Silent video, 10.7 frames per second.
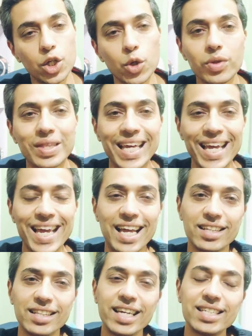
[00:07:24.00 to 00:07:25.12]
do you
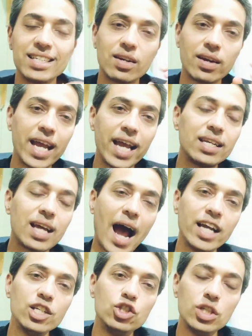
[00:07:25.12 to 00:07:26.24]
think there's the right
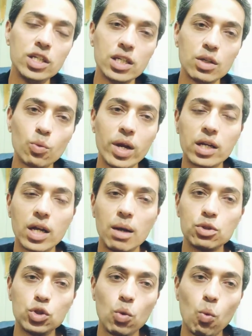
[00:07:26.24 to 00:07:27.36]
hygiene when it
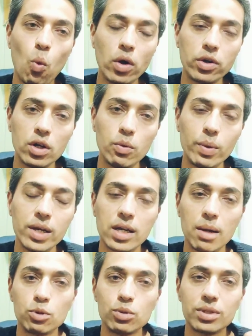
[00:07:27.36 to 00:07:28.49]
comes to your water when
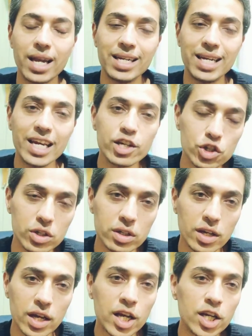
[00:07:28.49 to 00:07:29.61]
it comes to
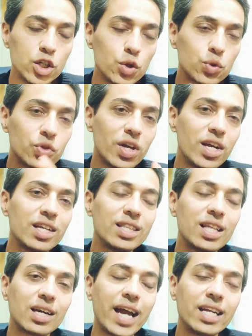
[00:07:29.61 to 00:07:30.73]
sanitation do you think
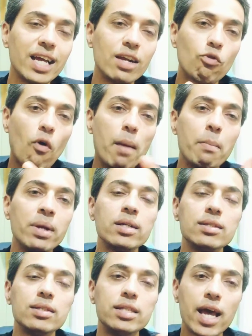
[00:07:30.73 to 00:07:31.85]
the right environment
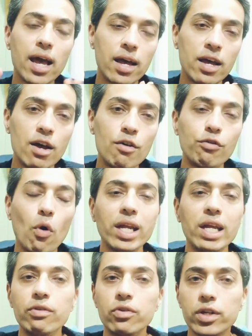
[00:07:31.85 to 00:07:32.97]
is there for
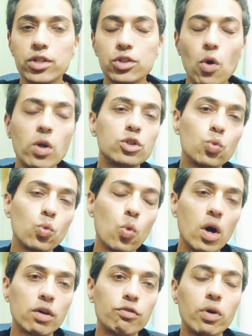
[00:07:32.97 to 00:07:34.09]
even restaurants to
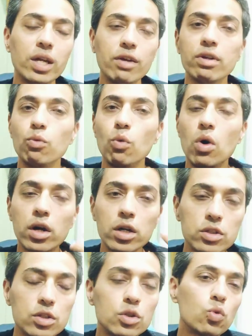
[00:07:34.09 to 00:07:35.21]
work for even
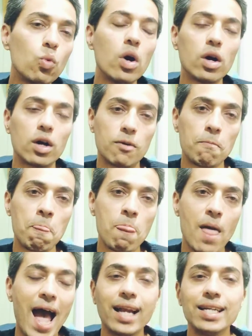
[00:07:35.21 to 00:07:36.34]
workers to work
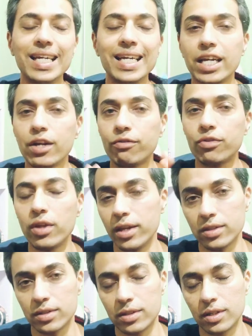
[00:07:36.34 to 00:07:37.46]
and take care of
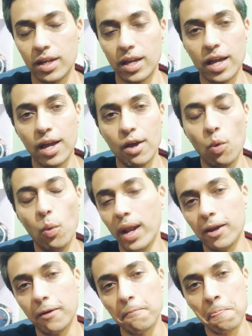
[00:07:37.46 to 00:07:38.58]
things
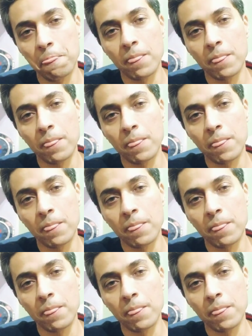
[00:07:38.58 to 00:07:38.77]
well